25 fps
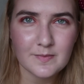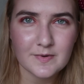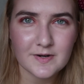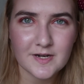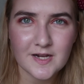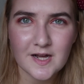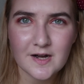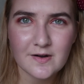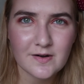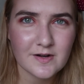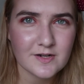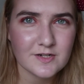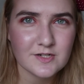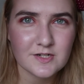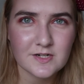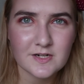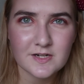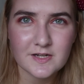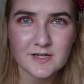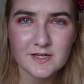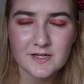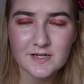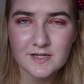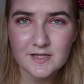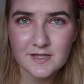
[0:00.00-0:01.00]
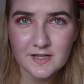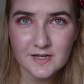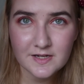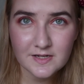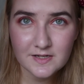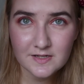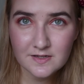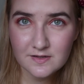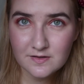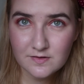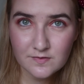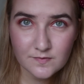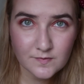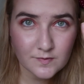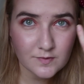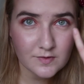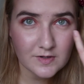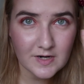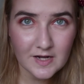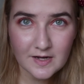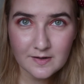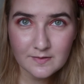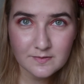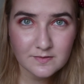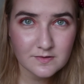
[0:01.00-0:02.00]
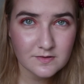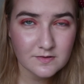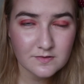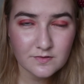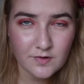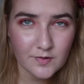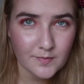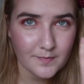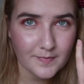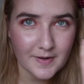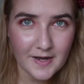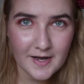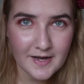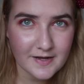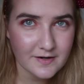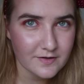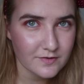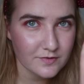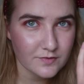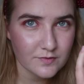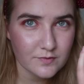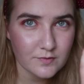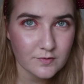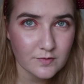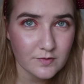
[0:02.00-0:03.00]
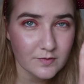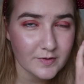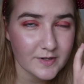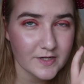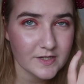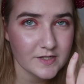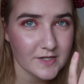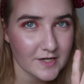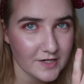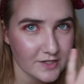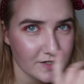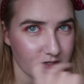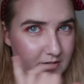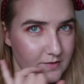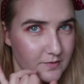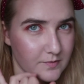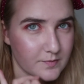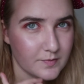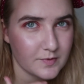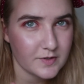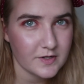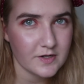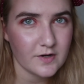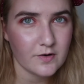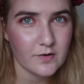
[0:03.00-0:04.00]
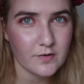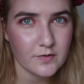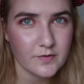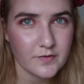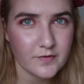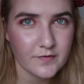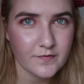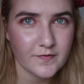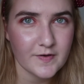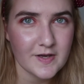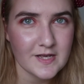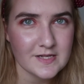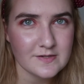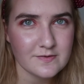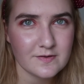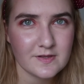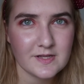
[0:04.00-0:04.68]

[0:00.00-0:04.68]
but now actually like the fallout's not bad at all when it's actually you're putting it on the face.